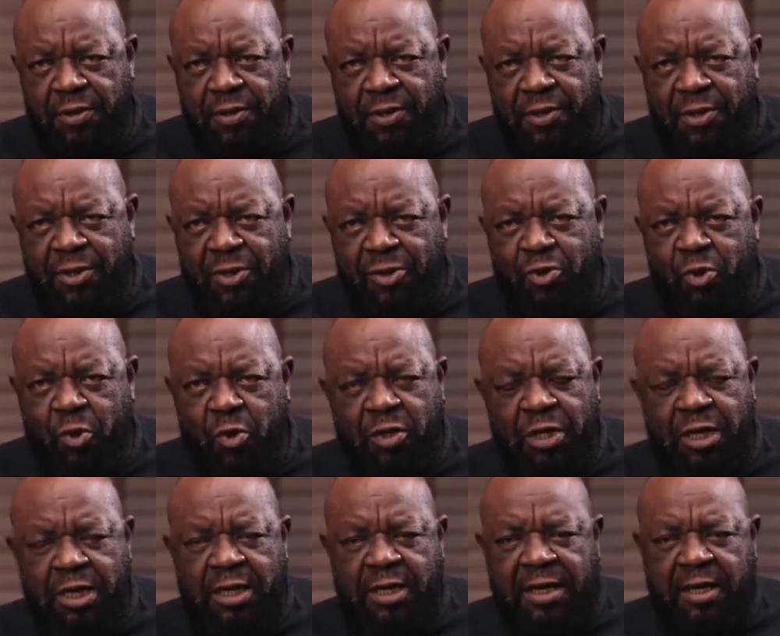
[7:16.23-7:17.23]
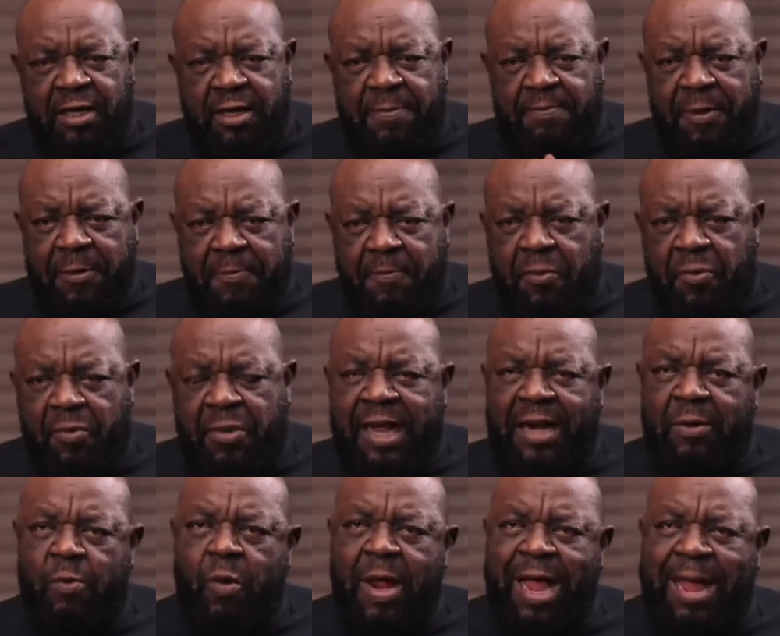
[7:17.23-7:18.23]
So the people that
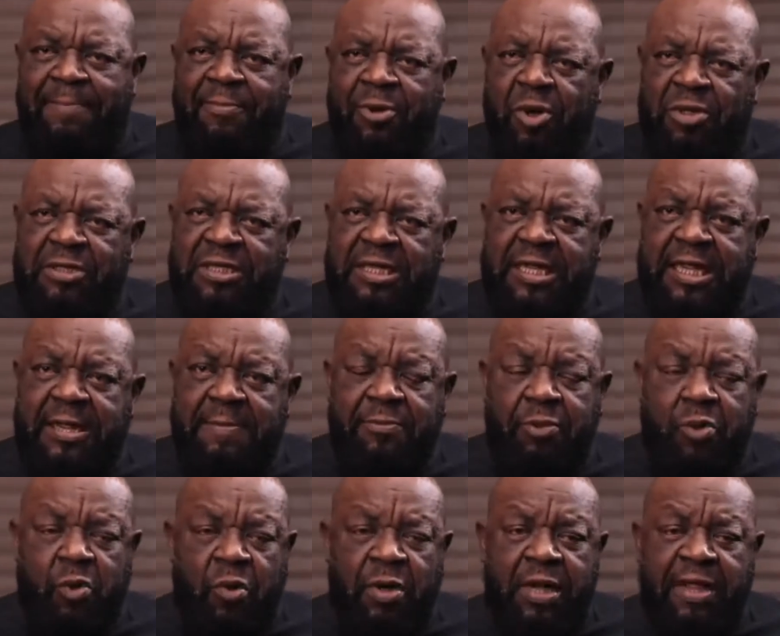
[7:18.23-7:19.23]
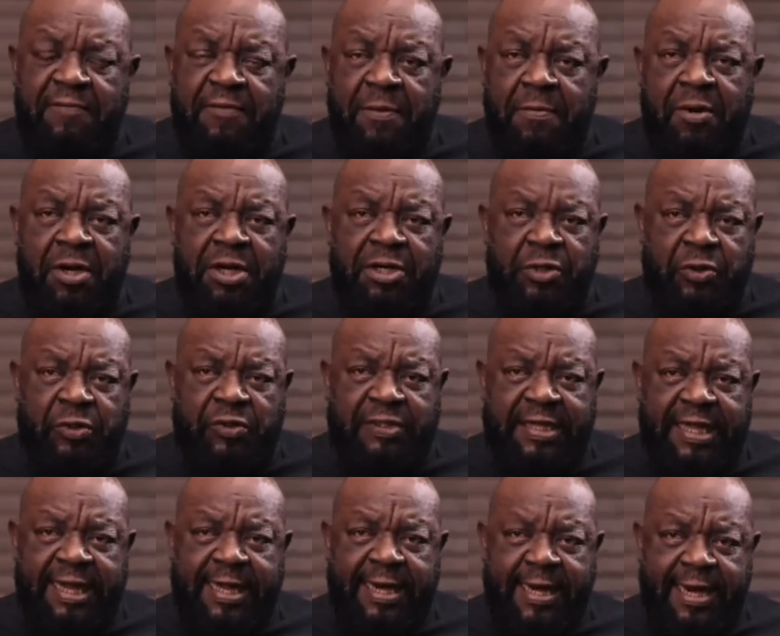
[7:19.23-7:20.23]
were abducting him told everybody to
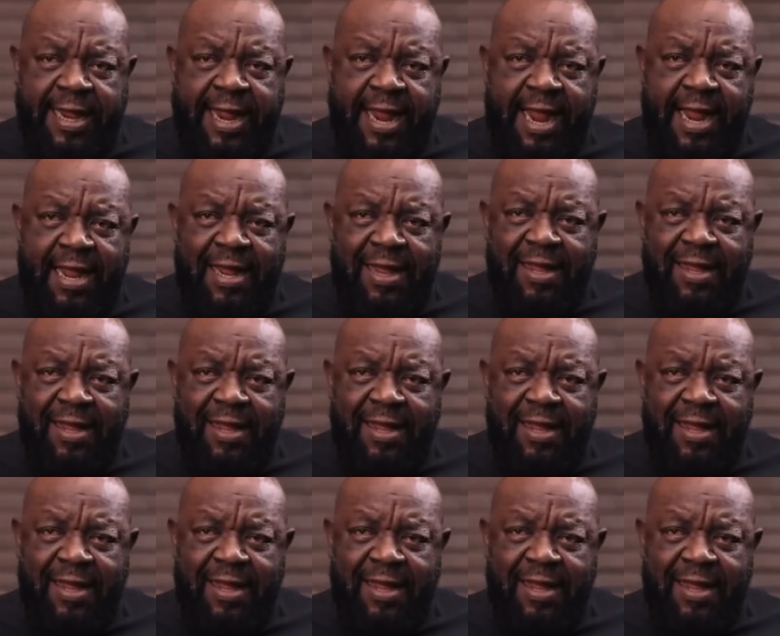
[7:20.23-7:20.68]
stay clear,